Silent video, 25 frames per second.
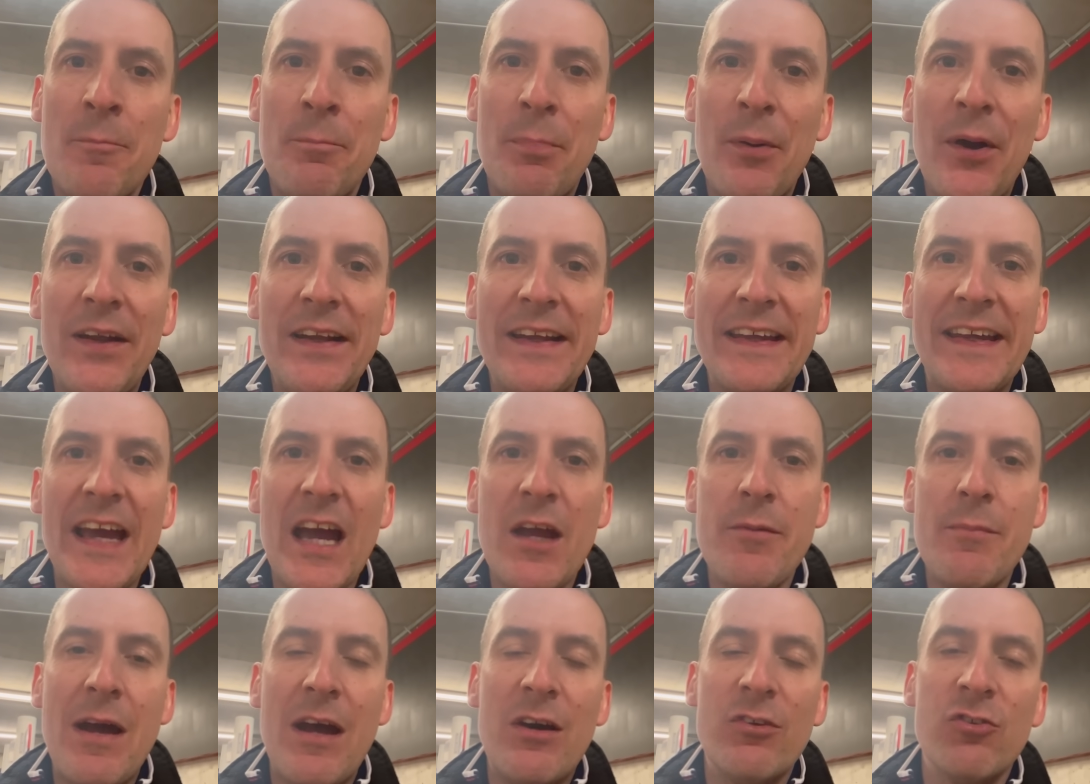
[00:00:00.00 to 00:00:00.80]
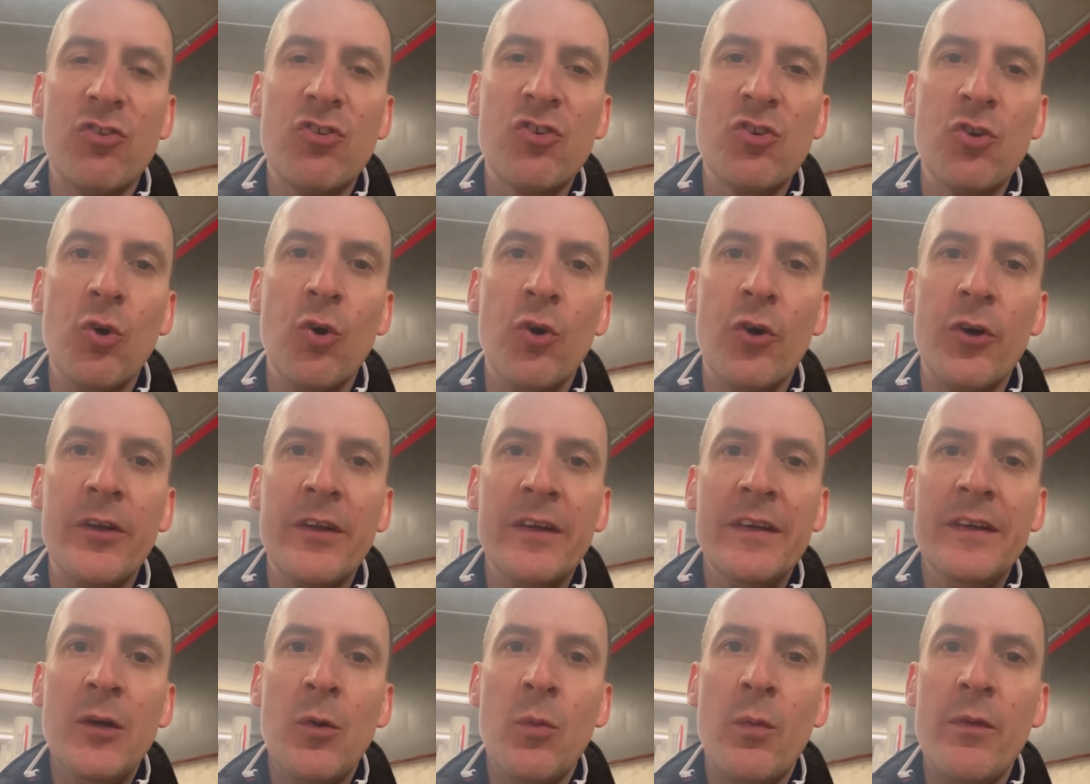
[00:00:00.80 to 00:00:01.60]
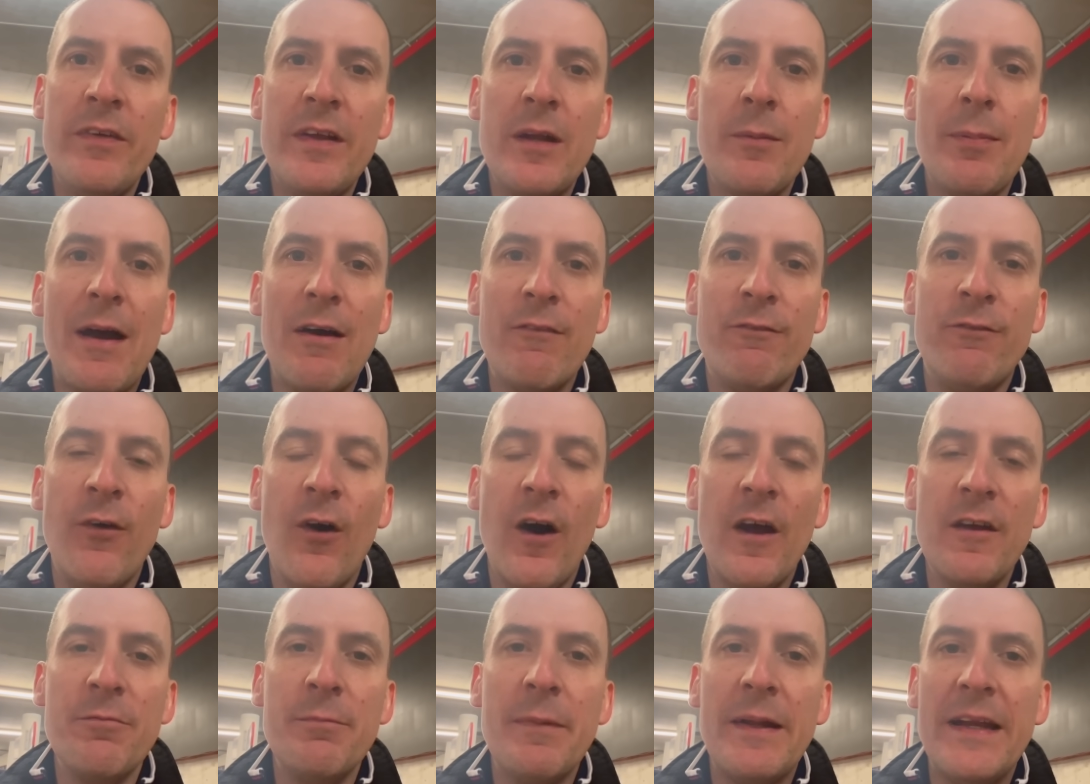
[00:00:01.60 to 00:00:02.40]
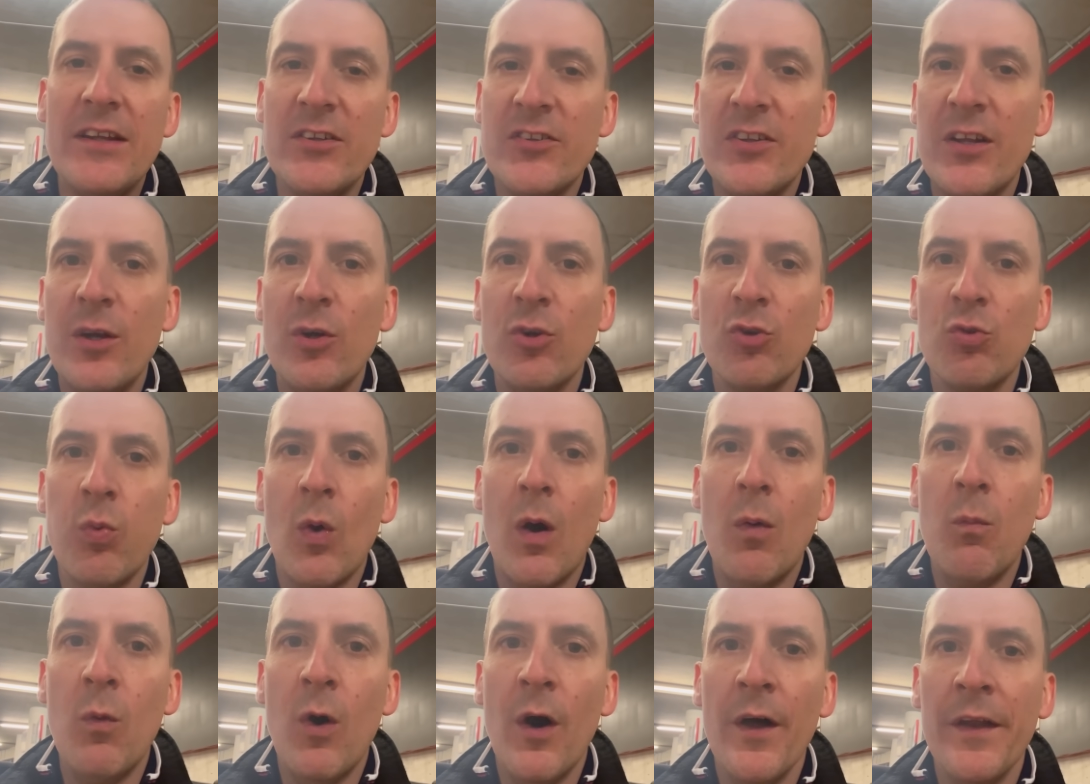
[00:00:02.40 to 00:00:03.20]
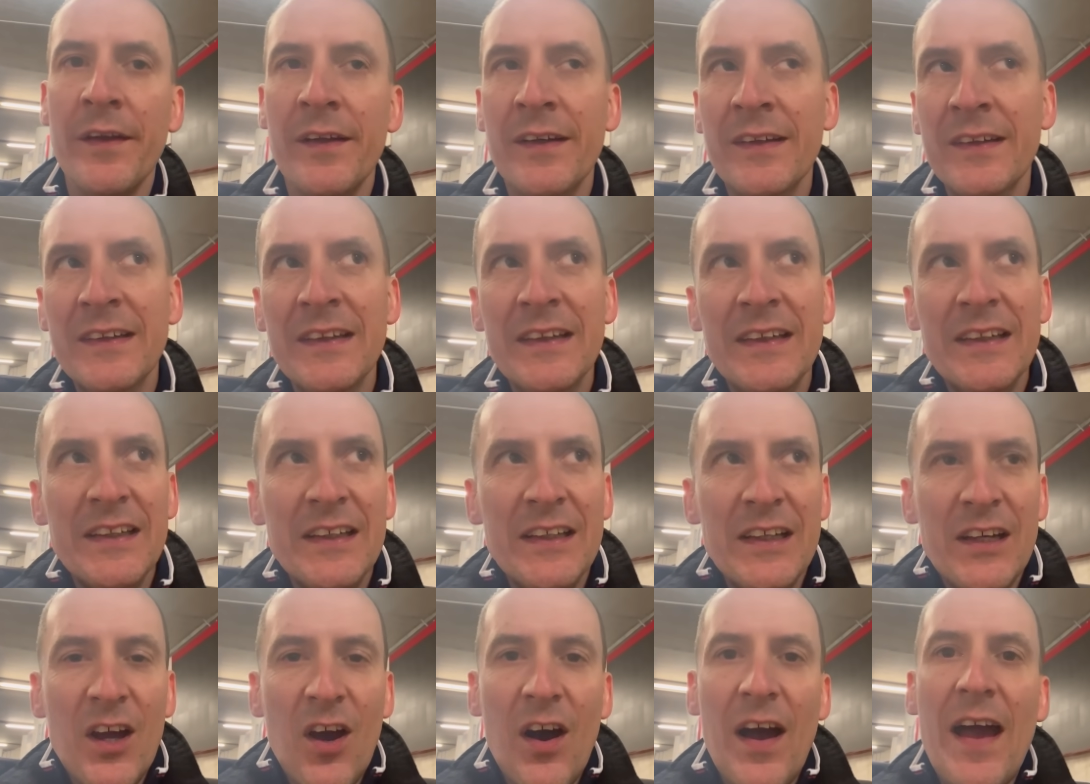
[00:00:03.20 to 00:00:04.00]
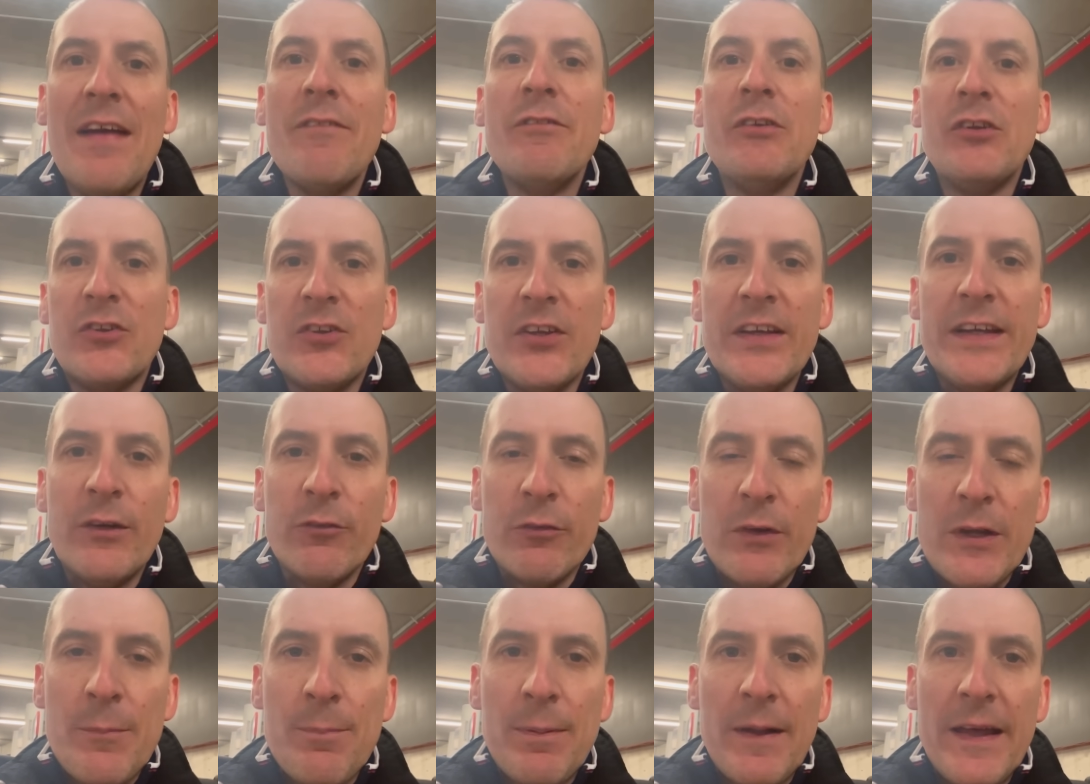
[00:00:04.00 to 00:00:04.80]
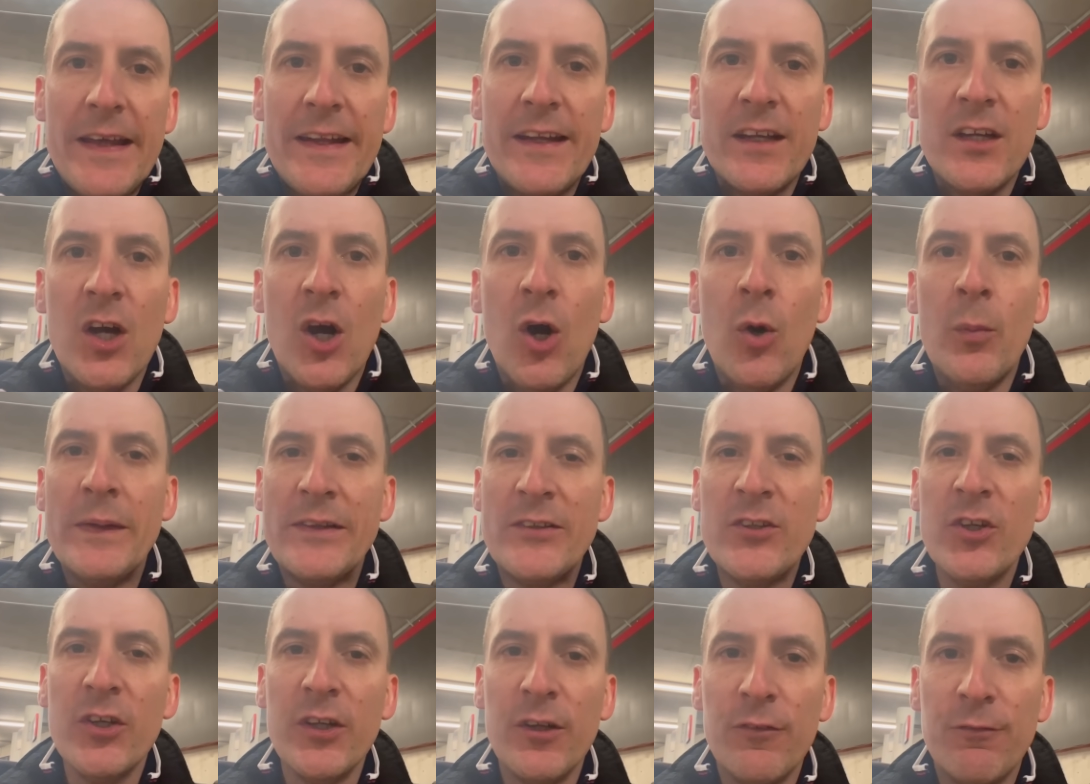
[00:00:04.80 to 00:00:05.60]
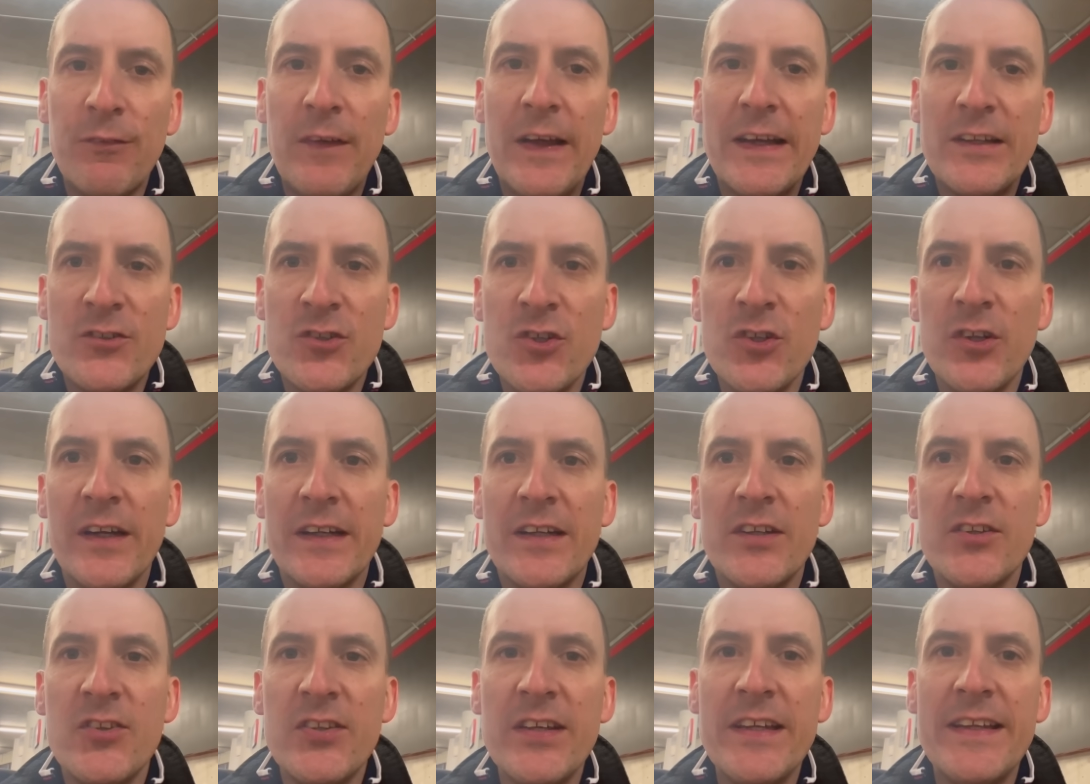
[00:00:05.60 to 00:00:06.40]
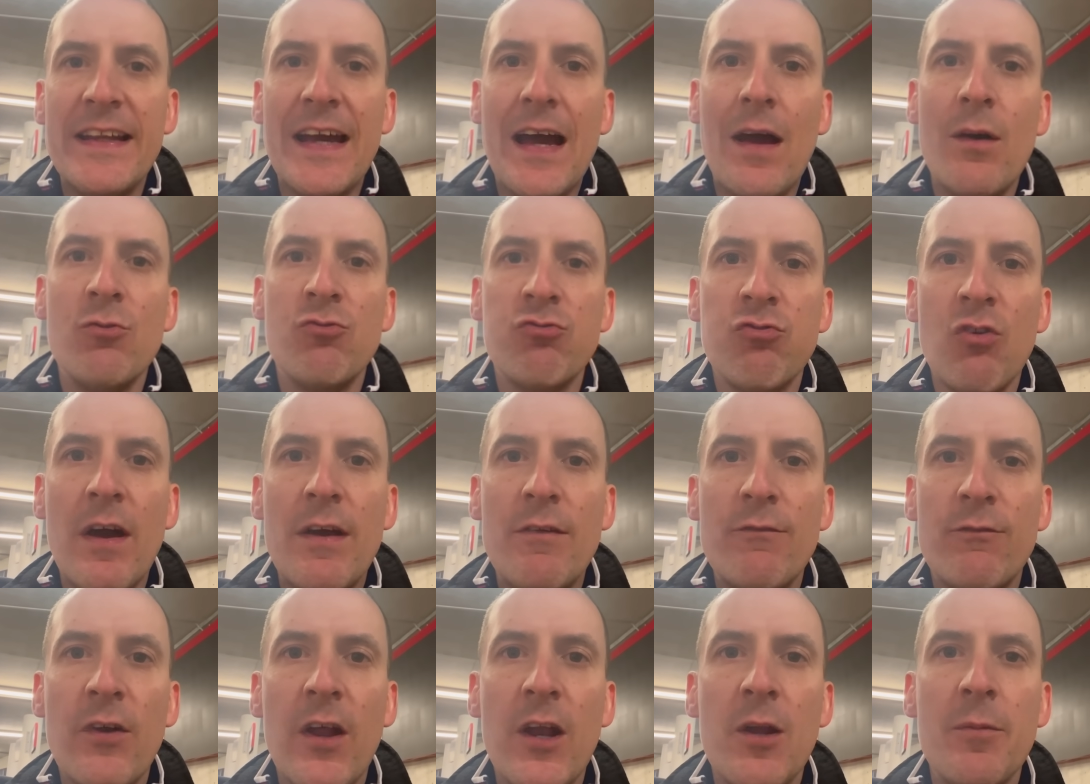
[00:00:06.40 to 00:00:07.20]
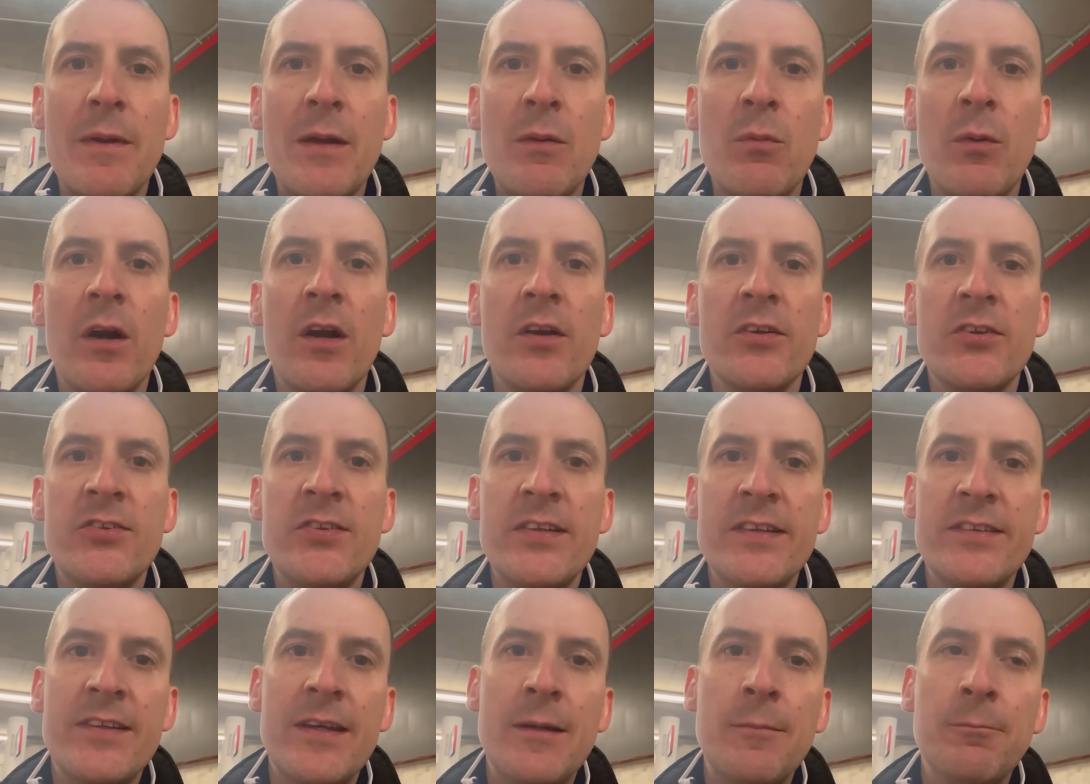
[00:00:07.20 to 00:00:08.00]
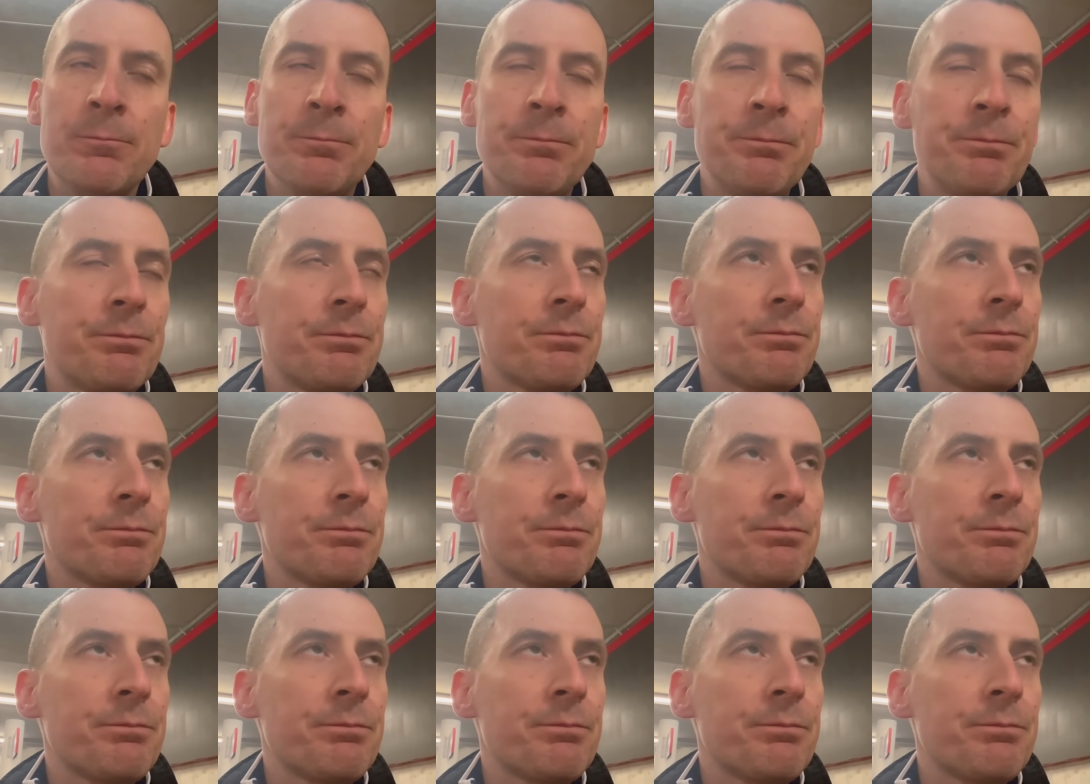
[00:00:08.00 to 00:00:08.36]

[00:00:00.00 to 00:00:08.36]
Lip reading: Burnley came out and scored within about 5 minutes, and it was 1-1. I haven't seen a replay of the goal. It took a deflection. I could see that. It was right in front of me where I was sitting.